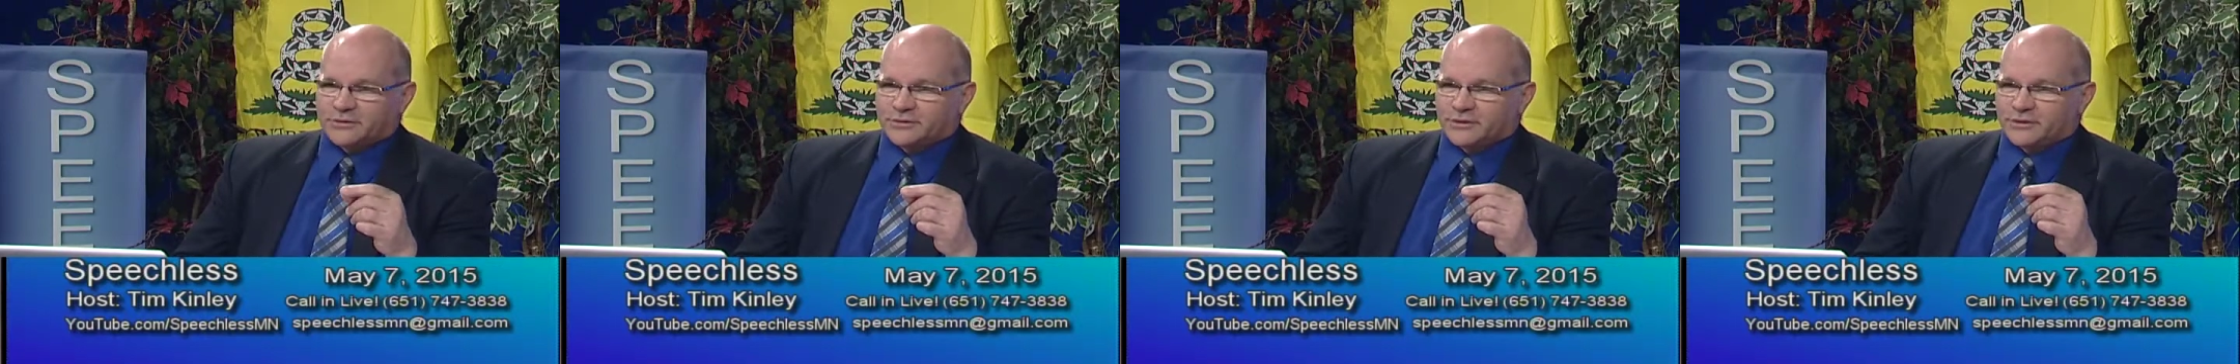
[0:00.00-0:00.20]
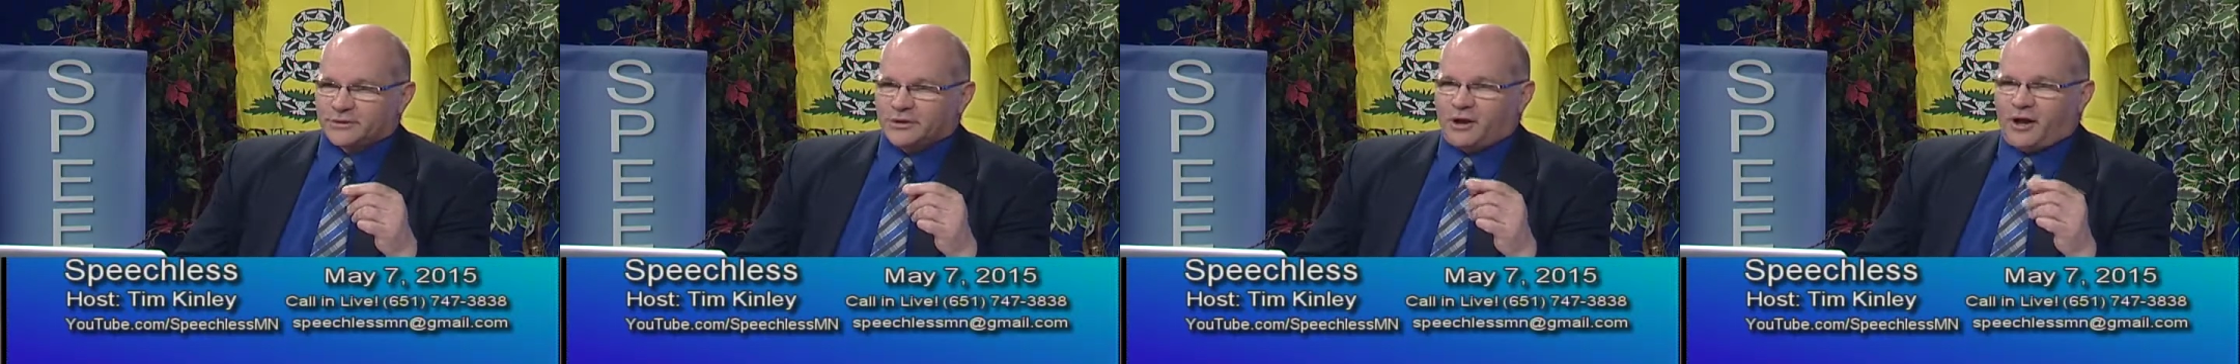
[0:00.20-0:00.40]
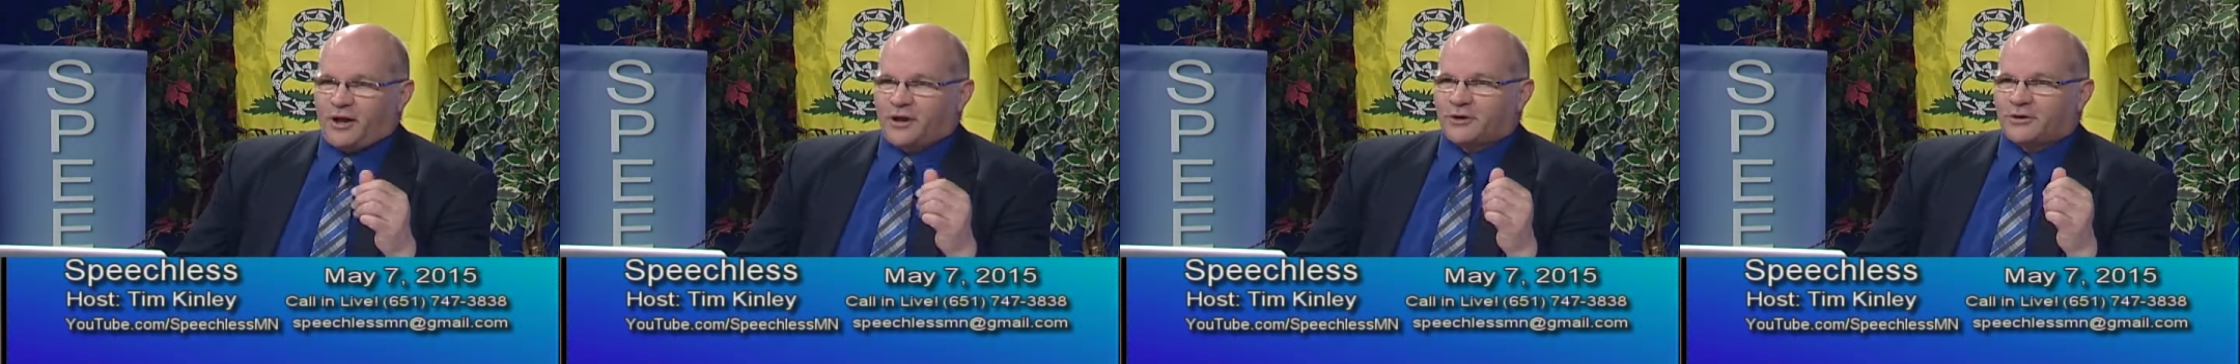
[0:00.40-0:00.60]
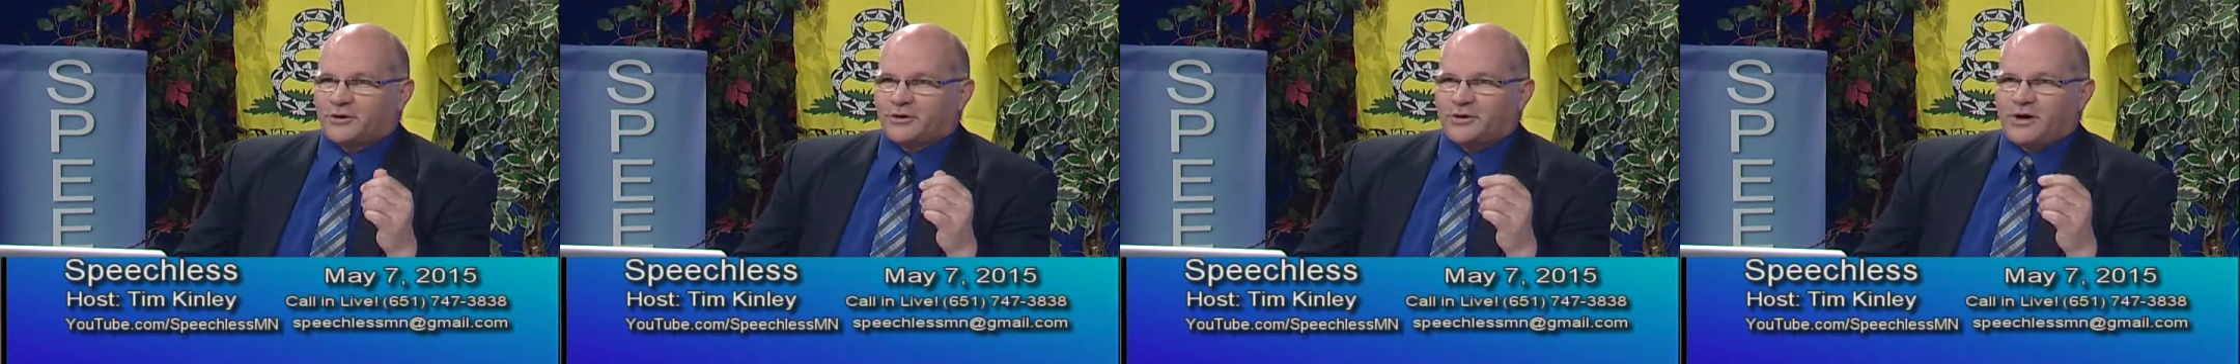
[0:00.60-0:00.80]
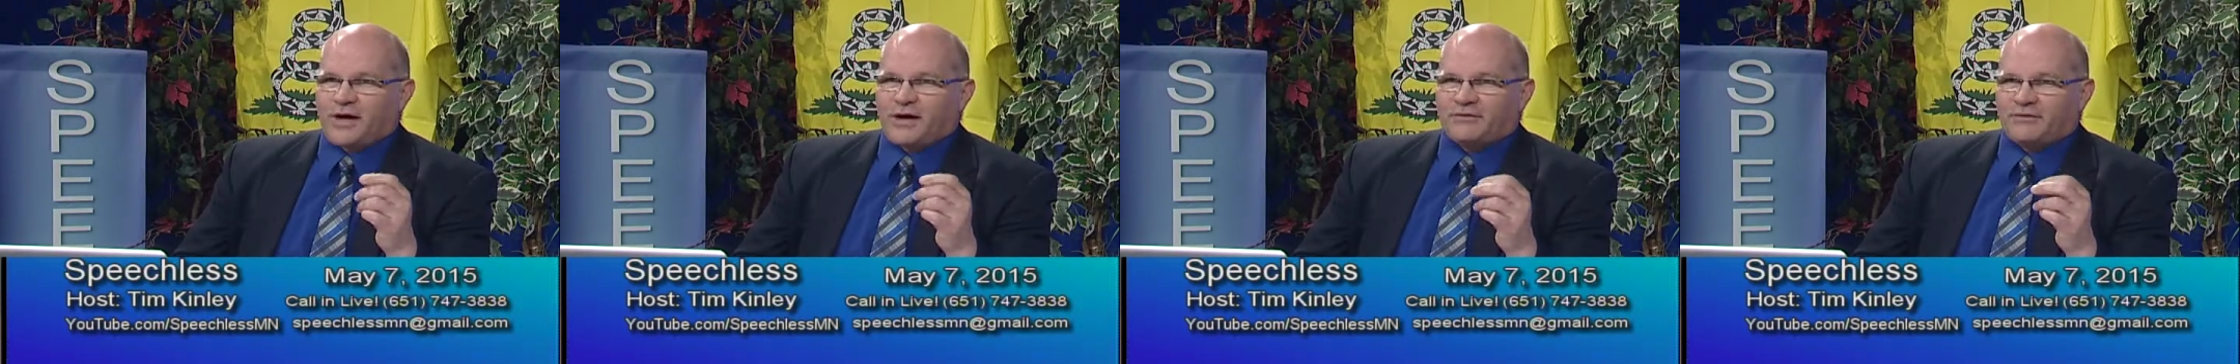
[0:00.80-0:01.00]
So, caller, do
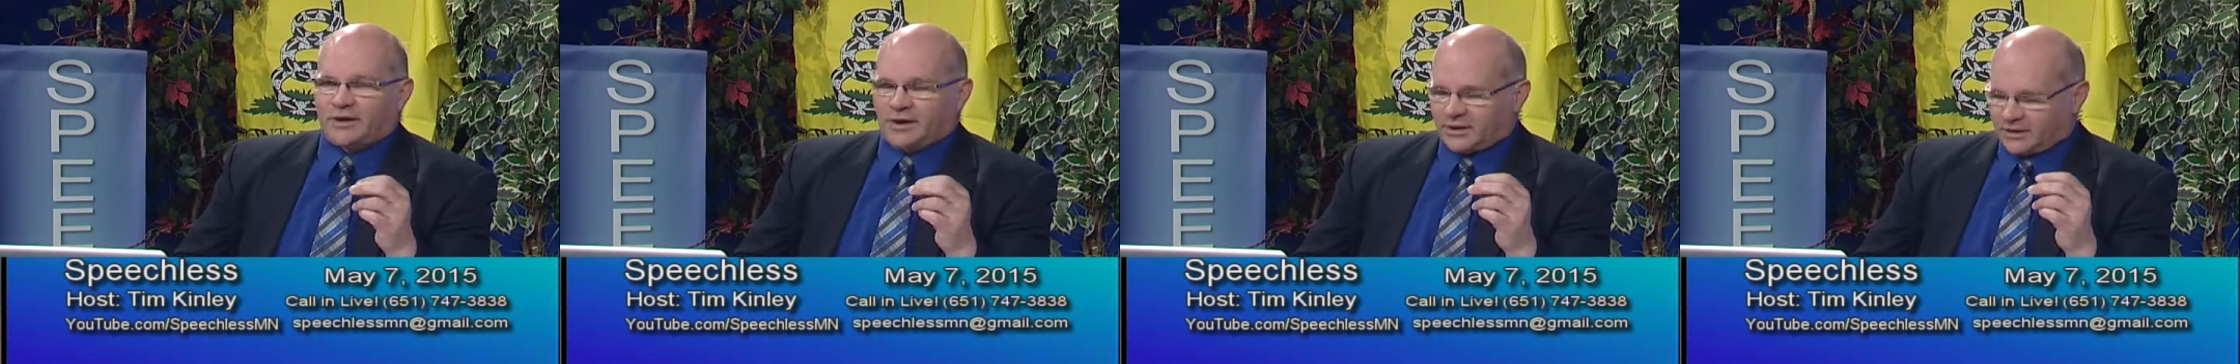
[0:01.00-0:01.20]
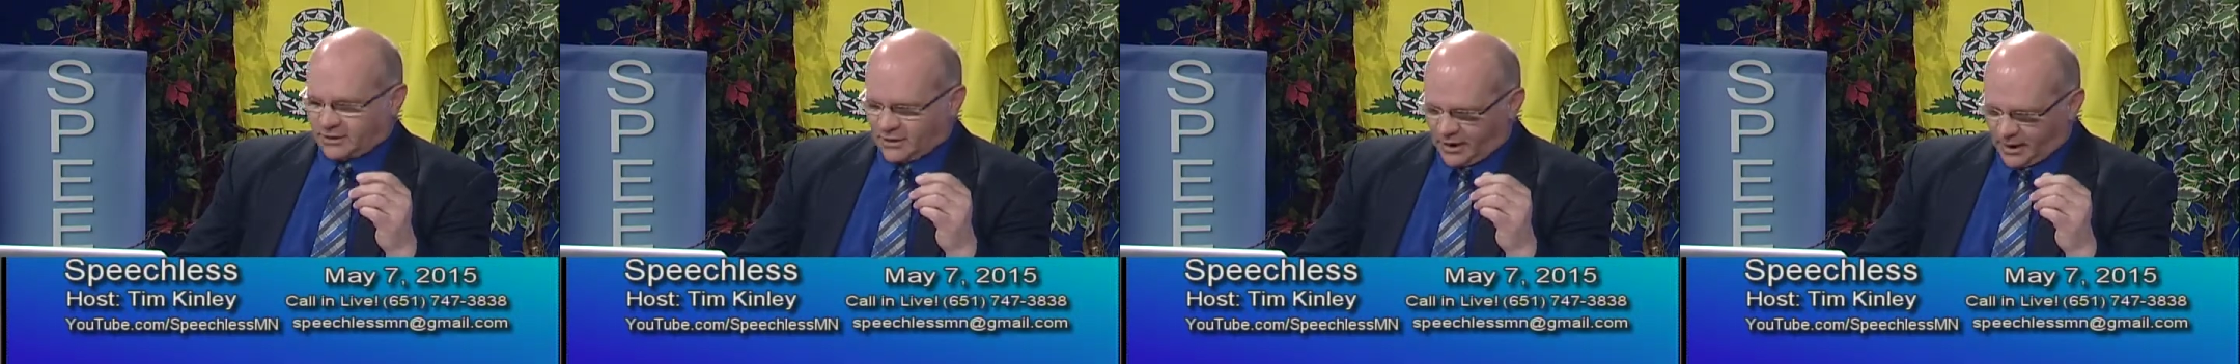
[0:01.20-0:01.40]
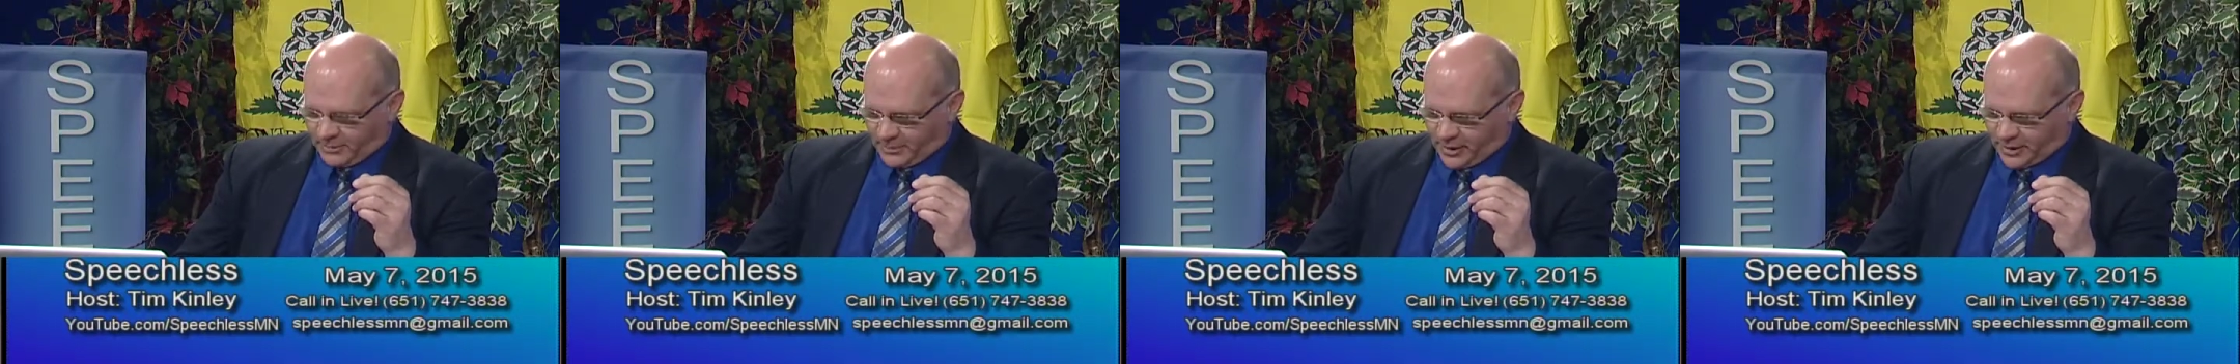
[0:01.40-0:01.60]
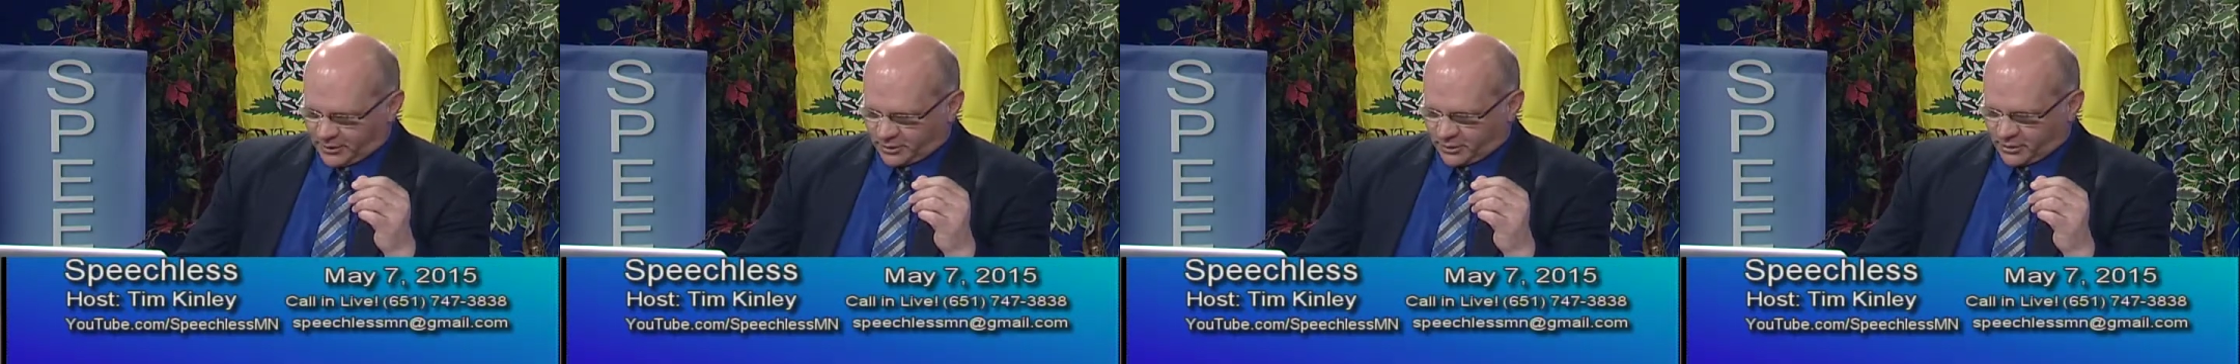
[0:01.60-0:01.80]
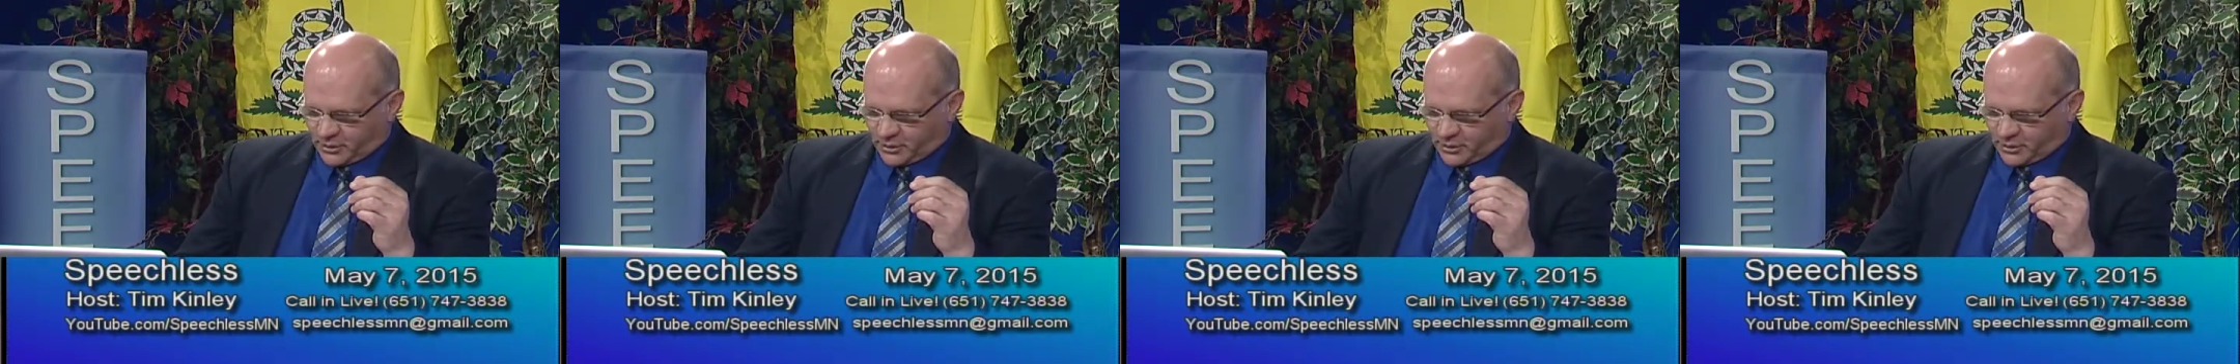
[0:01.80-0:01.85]
you have a comment or